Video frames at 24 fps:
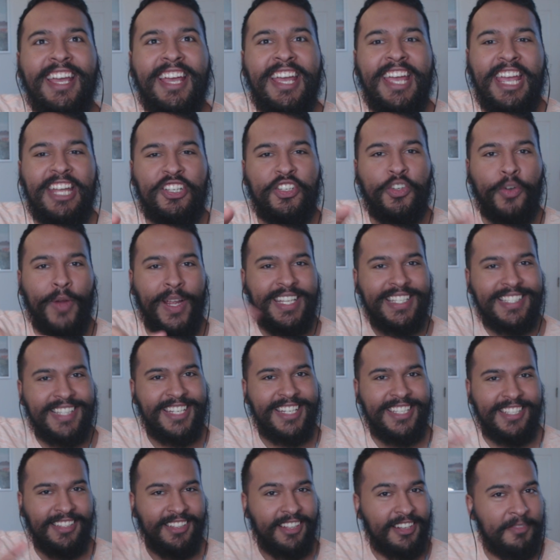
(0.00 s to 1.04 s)
it
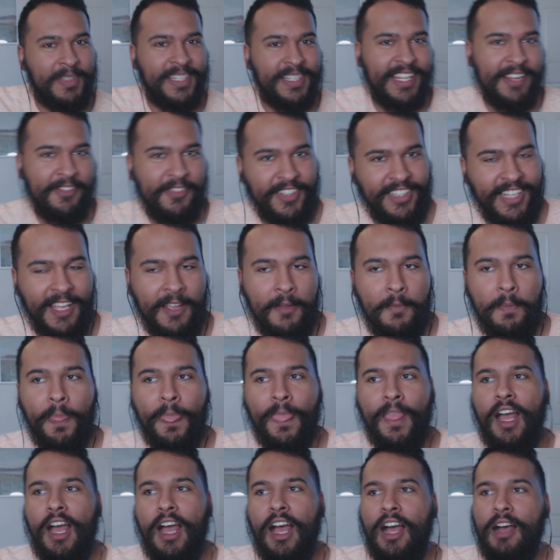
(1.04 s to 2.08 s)
translates a little bit differently
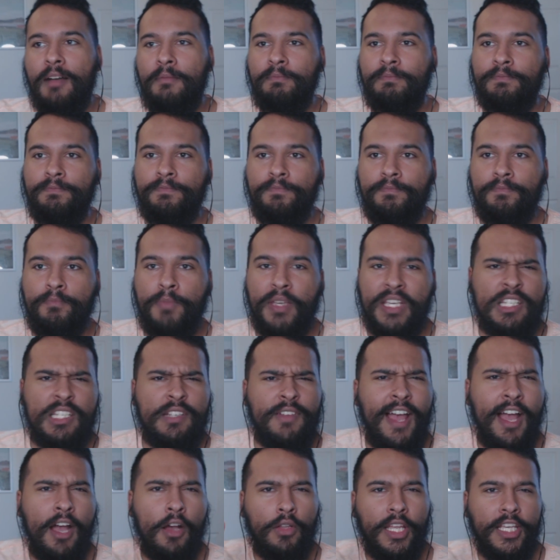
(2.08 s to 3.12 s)
because of
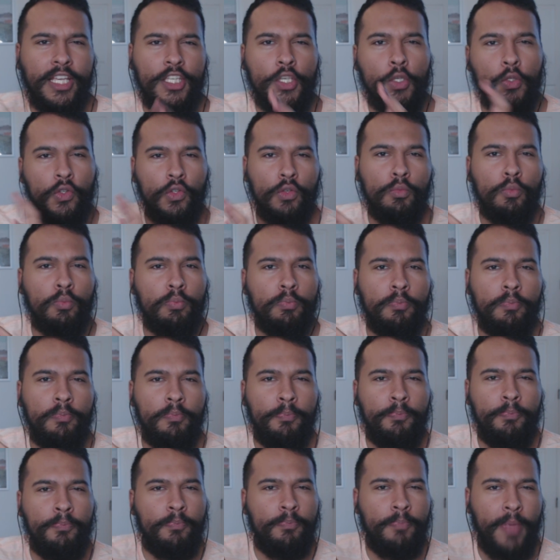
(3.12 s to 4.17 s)
how YouTube
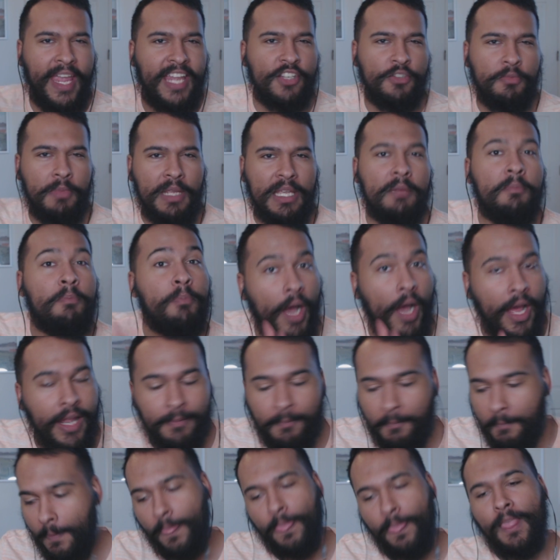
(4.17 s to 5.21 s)
pays me. But
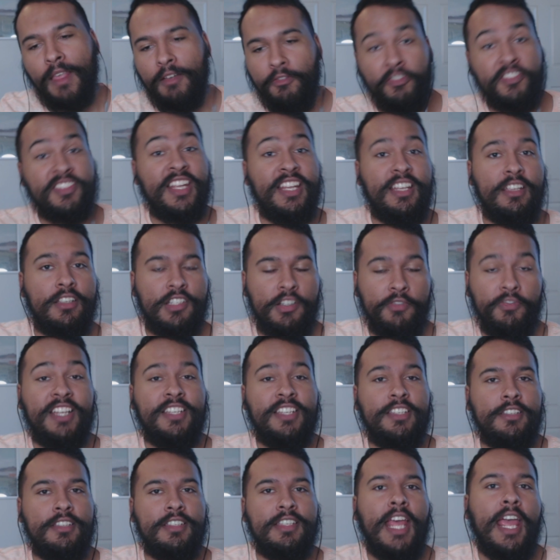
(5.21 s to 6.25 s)
suffice
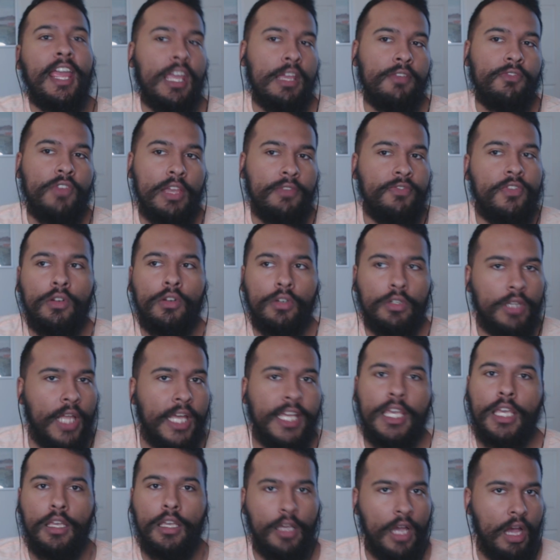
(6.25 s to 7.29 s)
it to say, if you are
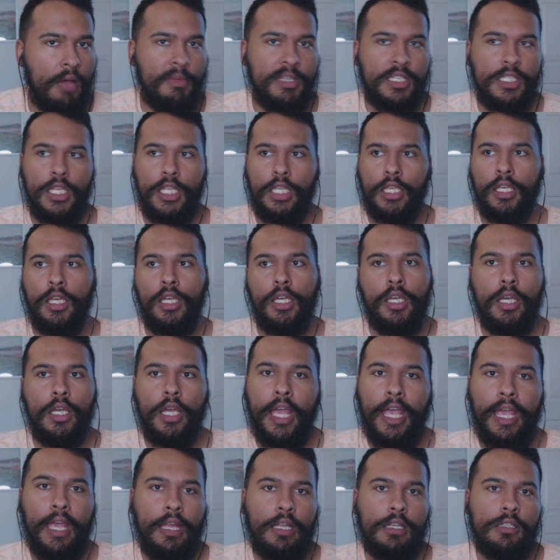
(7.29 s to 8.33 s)
liking, commenting,
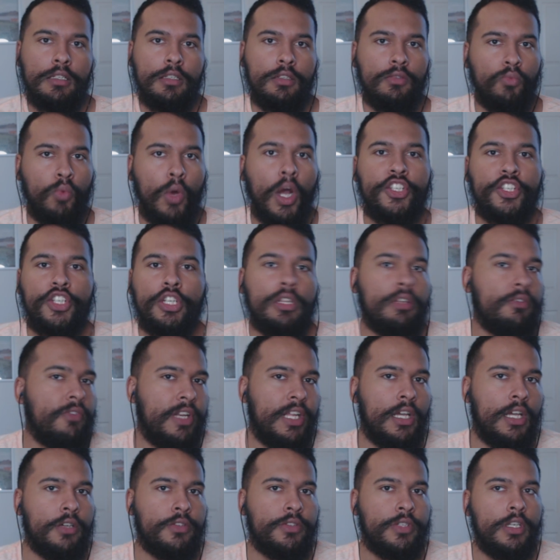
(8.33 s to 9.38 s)
and watching the
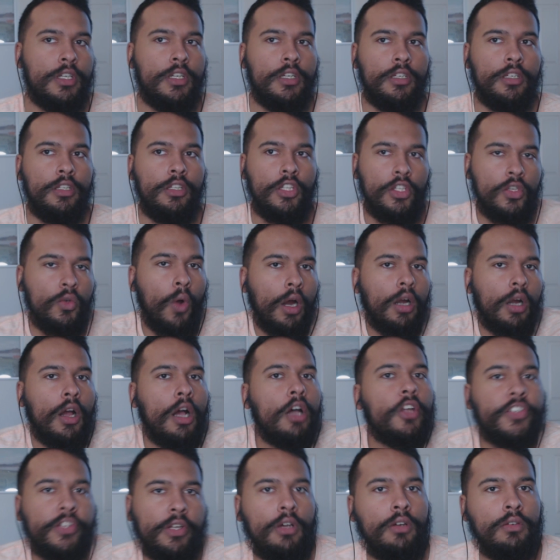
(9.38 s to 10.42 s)
videos, you are
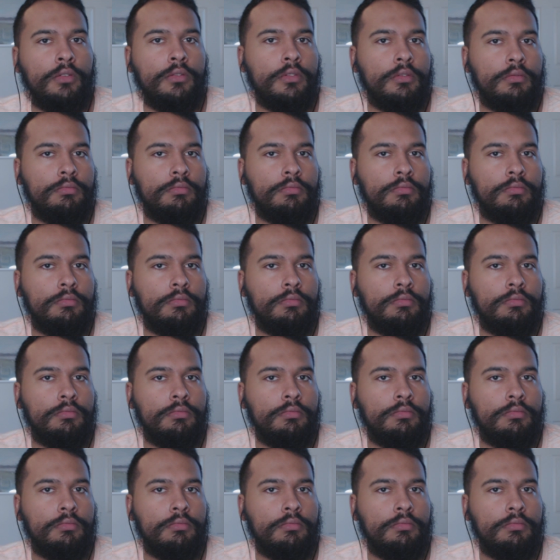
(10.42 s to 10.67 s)
also